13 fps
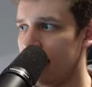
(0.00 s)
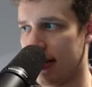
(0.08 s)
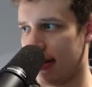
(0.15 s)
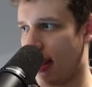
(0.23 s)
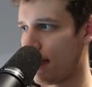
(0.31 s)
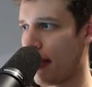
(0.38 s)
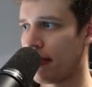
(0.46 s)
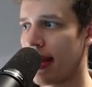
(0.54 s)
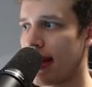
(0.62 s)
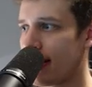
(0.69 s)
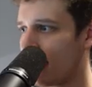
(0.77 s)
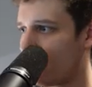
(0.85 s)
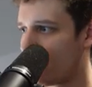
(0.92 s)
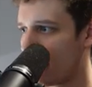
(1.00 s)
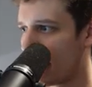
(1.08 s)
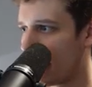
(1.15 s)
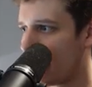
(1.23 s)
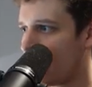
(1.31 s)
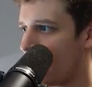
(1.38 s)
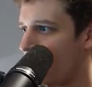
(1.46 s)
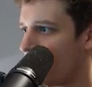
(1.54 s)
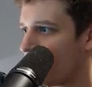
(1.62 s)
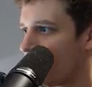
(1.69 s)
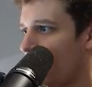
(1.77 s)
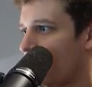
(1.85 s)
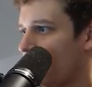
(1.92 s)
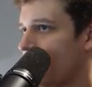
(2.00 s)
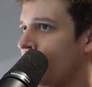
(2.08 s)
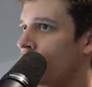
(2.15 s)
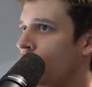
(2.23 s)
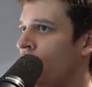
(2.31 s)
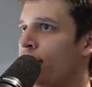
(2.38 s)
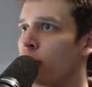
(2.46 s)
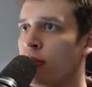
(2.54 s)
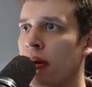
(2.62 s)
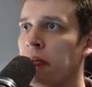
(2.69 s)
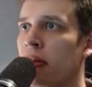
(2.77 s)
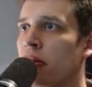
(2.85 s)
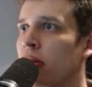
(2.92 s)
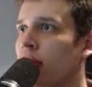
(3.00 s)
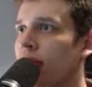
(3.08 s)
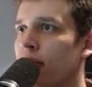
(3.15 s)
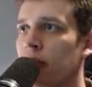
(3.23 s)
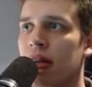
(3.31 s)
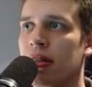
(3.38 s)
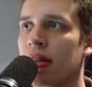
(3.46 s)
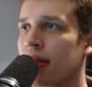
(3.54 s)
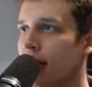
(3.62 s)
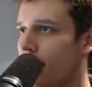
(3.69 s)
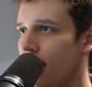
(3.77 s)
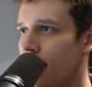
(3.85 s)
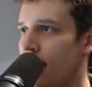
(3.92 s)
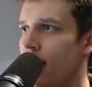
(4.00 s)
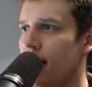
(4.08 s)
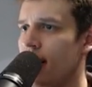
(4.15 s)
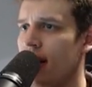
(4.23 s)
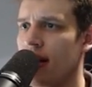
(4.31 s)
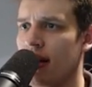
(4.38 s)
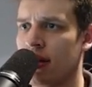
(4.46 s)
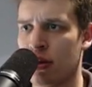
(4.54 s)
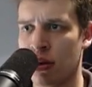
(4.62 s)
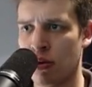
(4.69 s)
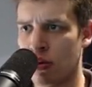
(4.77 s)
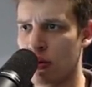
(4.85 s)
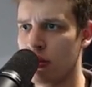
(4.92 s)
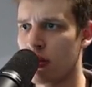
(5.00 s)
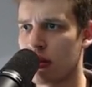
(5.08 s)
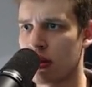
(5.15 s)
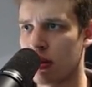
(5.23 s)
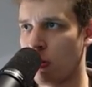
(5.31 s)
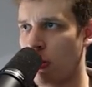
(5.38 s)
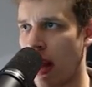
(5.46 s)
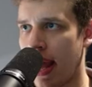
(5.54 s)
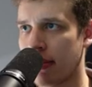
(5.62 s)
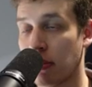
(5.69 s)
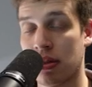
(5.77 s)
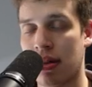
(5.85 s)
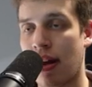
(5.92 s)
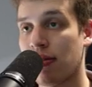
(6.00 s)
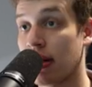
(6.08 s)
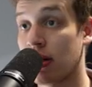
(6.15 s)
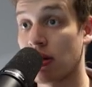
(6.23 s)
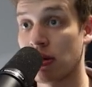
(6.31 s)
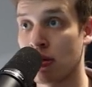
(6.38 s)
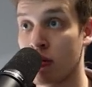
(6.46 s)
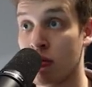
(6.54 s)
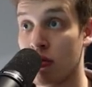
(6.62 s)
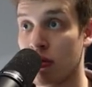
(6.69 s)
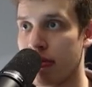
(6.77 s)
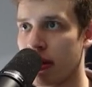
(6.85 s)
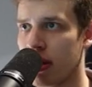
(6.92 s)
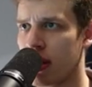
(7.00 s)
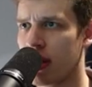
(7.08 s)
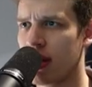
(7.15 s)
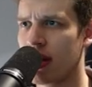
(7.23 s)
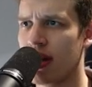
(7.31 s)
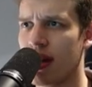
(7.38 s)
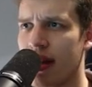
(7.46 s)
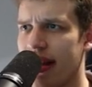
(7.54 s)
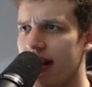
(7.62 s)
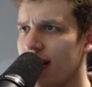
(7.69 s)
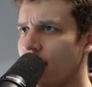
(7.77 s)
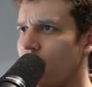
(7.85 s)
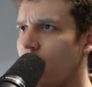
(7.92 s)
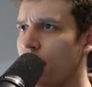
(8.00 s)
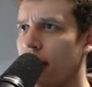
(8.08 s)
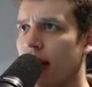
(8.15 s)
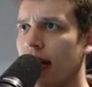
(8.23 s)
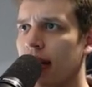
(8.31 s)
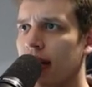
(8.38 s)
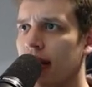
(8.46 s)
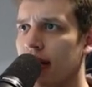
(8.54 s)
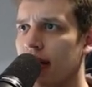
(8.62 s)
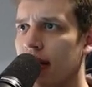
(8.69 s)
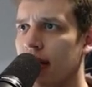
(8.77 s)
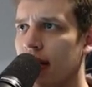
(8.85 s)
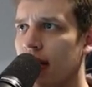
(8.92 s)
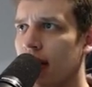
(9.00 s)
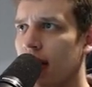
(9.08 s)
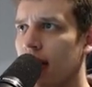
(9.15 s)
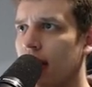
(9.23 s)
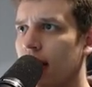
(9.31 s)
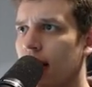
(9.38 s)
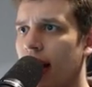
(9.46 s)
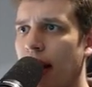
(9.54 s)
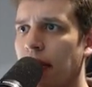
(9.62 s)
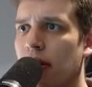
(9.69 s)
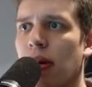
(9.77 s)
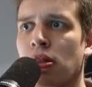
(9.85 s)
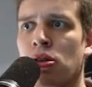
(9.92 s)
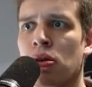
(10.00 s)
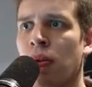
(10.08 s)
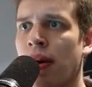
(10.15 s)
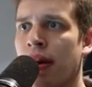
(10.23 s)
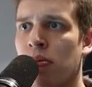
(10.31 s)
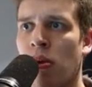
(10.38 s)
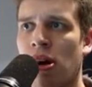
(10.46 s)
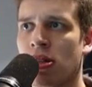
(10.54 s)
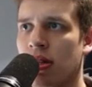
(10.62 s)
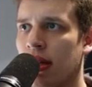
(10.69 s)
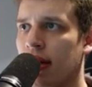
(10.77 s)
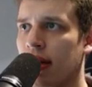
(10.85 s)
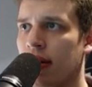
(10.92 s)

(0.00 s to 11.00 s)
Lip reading: is, I'm getting chills, but I'm not sure it's because it's so good or so bad. Well, it's definitely not so good, but it is something. I'm not quite sure what I'm watching.